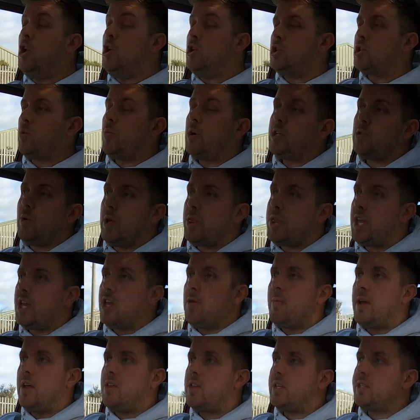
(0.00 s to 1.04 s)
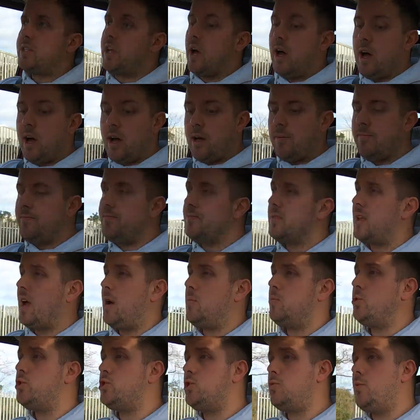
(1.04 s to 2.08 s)
So what do I think about this car, and
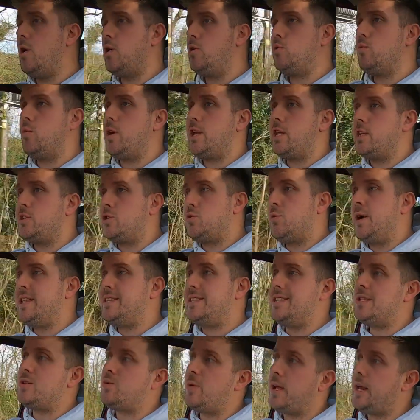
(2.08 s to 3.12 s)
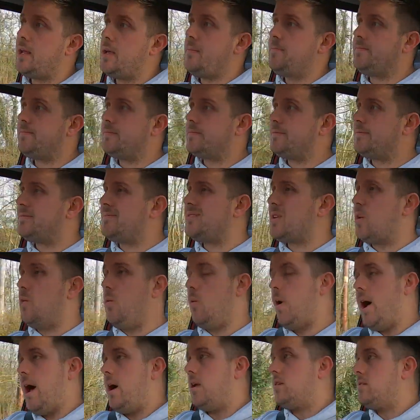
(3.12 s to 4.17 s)
would you own one in 2020?
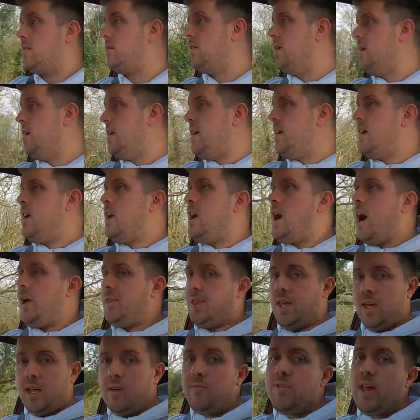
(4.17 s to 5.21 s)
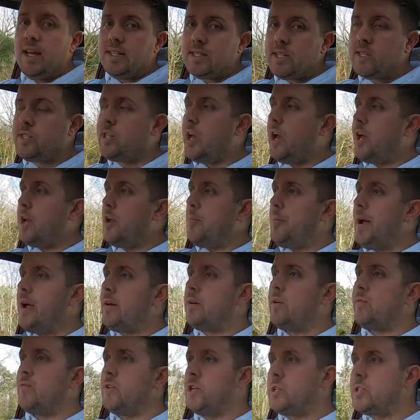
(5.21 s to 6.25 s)
Well, I think if there's a certain amount
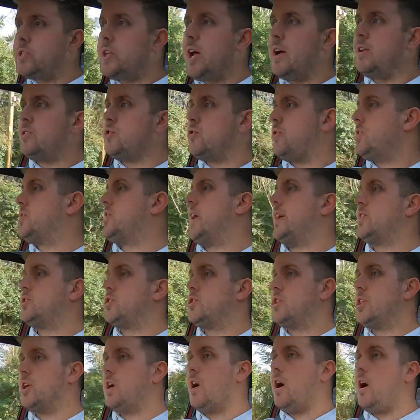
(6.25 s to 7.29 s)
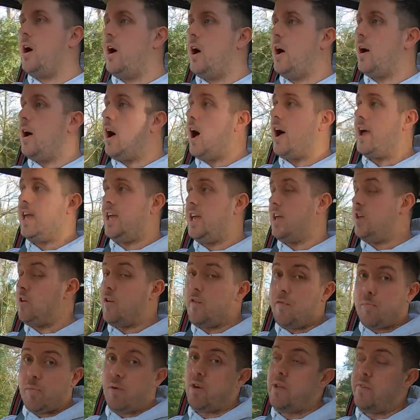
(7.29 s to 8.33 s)
of nostalgia attached to the car, i.e.
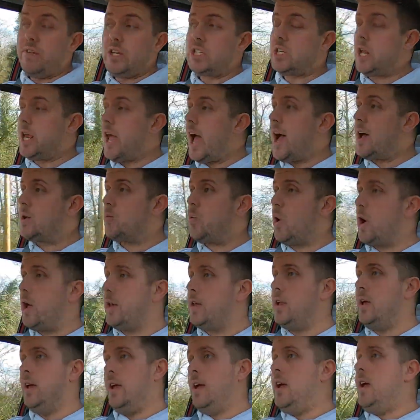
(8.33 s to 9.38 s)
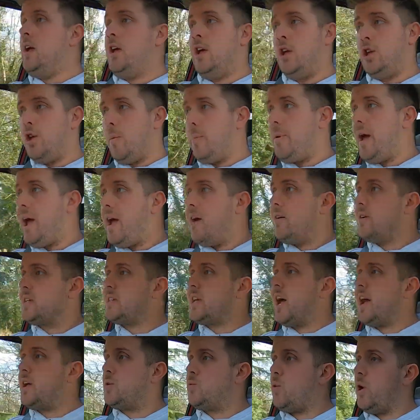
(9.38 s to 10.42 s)
you've previously had one, your parents
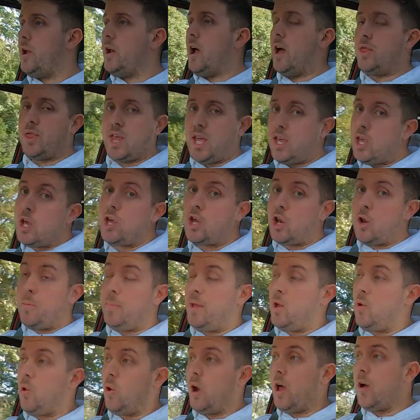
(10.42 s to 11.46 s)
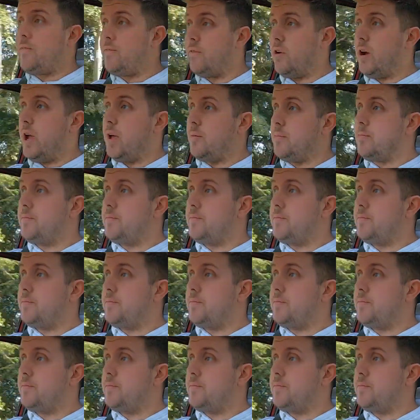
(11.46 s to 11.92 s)
had one, I think you're going to be all over it.